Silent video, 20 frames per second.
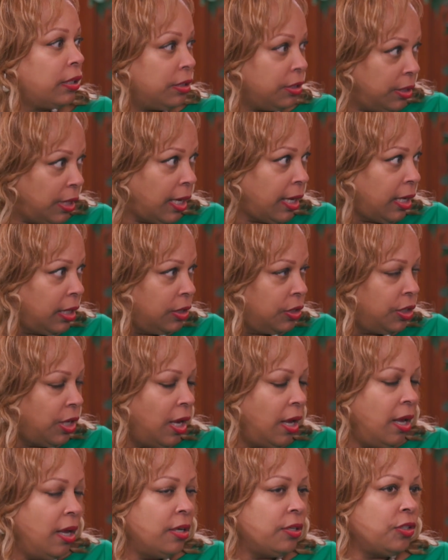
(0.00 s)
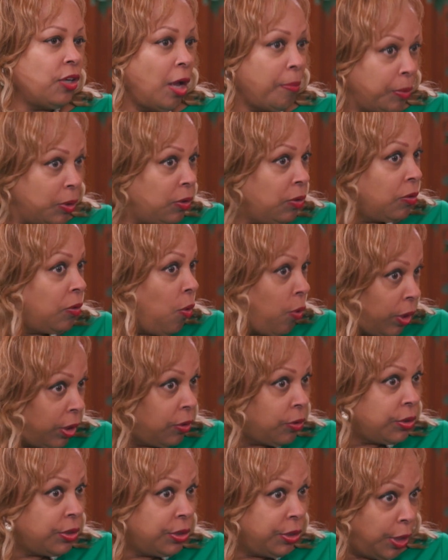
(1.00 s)
contains topical
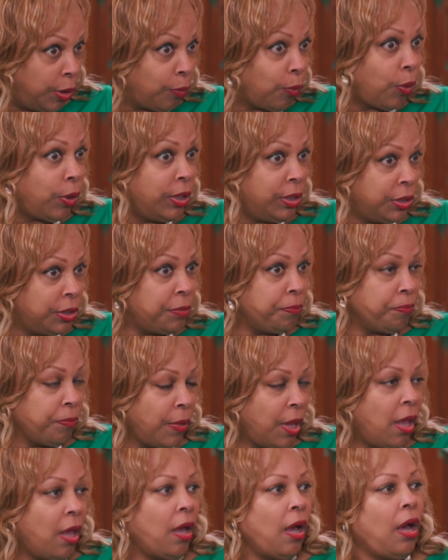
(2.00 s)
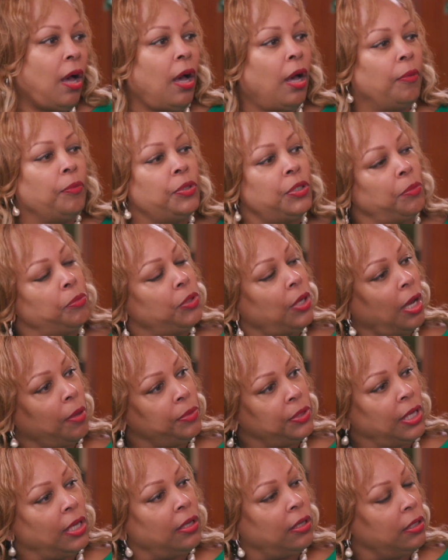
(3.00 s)
corticosteroids.
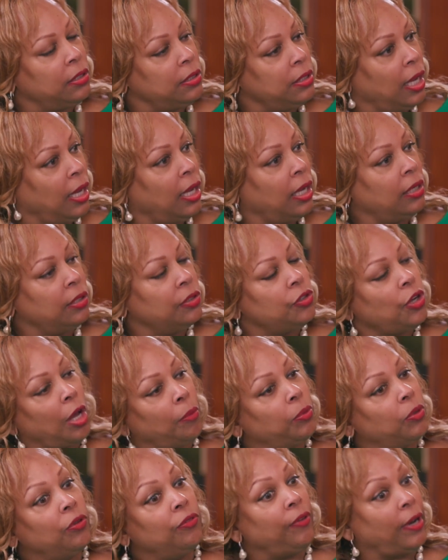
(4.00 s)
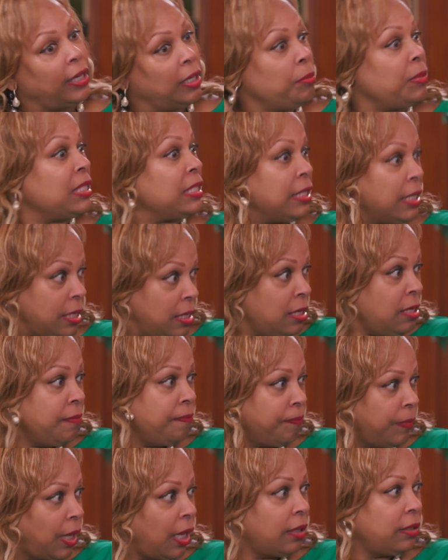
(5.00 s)
Sometimes they contain topical vitamin D,
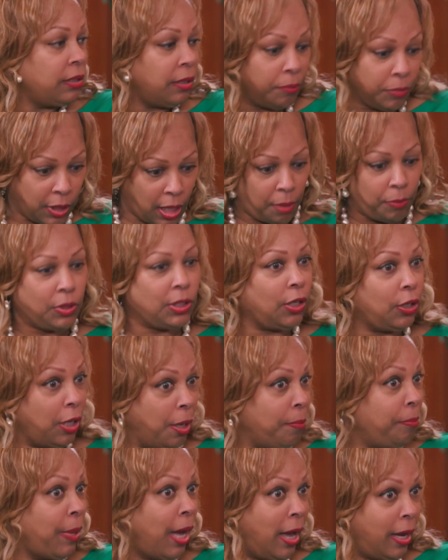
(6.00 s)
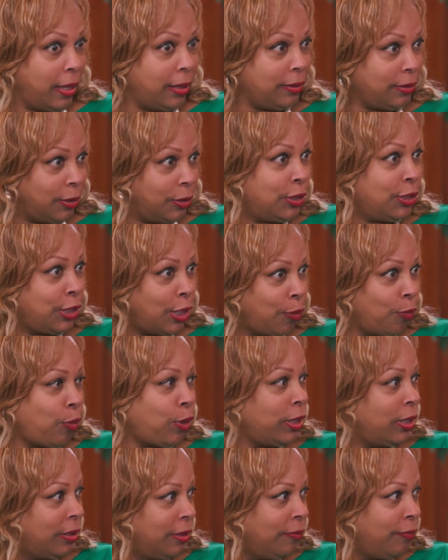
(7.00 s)
And sometimes they're combined, the
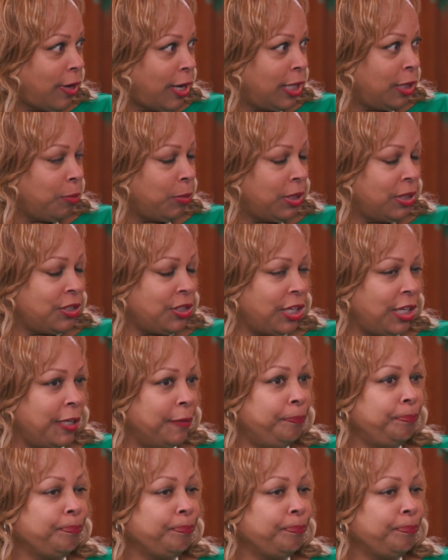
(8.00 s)
steroid and the vitamin D.